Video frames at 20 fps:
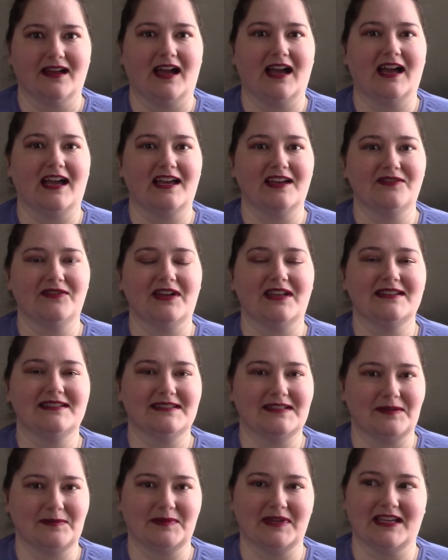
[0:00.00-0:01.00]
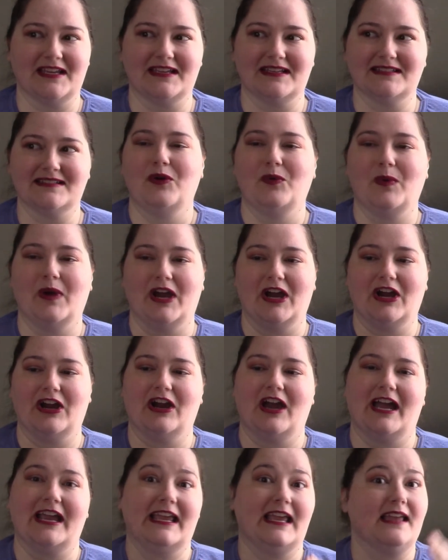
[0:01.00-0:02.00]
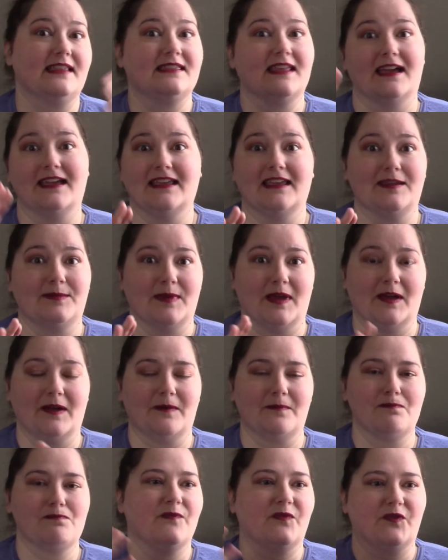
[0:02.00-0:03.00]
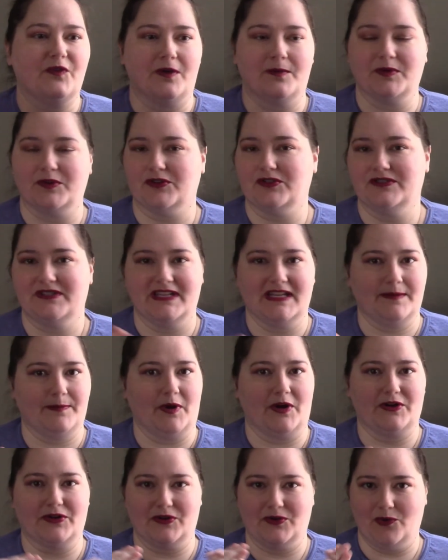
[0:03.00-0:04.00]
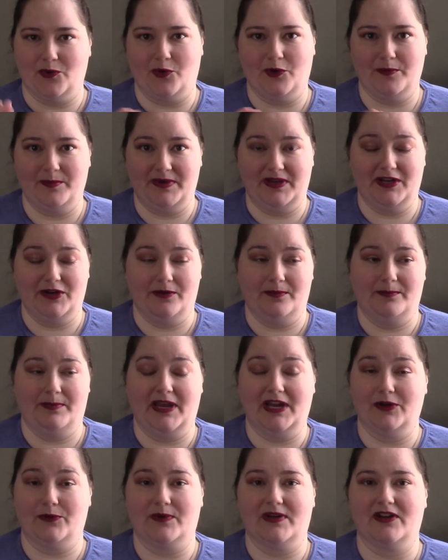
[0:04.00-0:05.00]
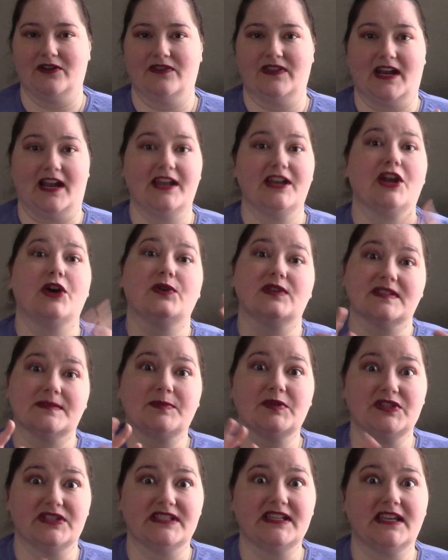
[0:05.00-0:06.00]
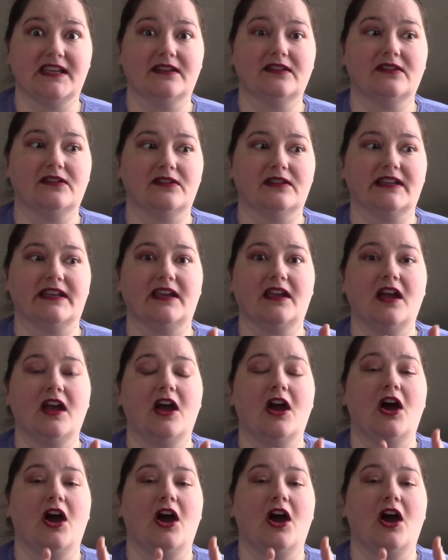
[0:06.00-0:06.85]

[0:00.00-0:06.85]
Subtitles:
I've had some days where I get that email from a critique partner or a beta reader that I know is particularly